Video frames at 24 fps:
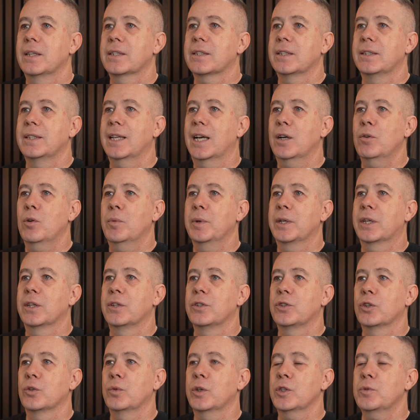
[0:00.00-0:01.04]
So now what we can
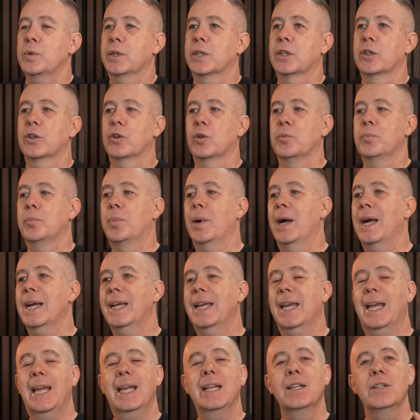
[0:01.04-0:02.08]
do is we can go
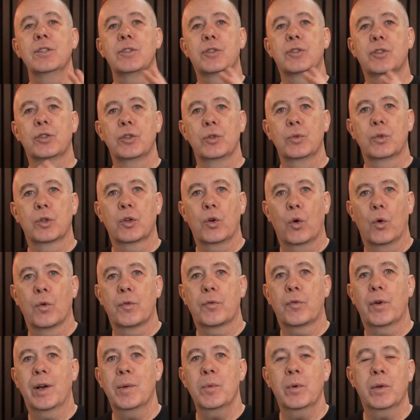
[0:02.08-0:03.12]
back into Core
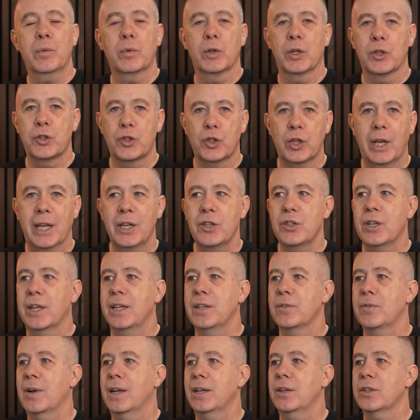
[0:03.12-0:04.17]
Framework. We want to change any
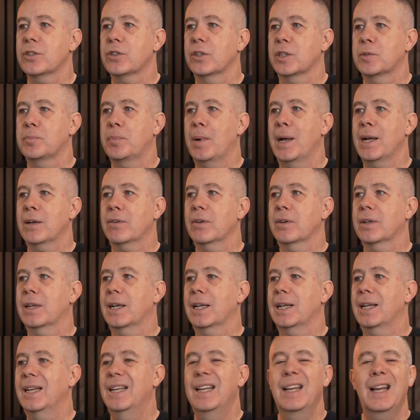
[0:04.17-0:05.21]
value. So this background
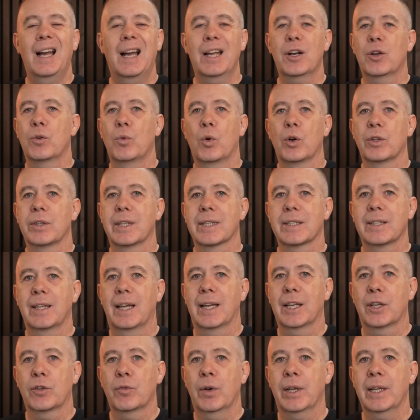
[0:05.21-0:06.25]
color, I don't want this
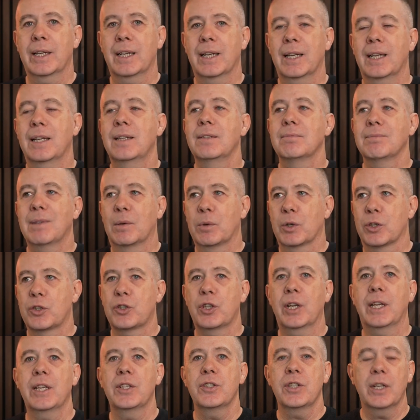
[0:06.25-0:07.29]
light gray color. I want to
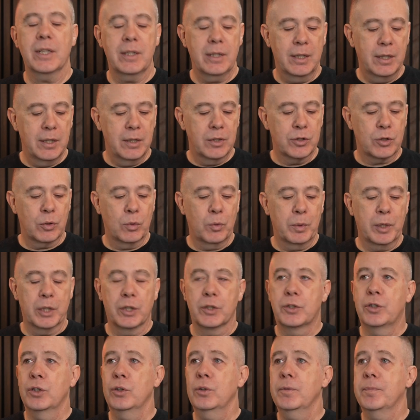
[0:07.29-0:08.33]
change it. So what we're going to
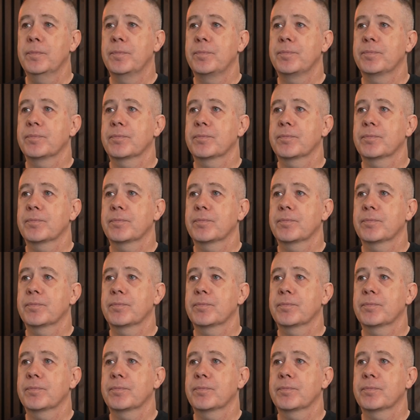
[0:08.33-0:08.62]
do,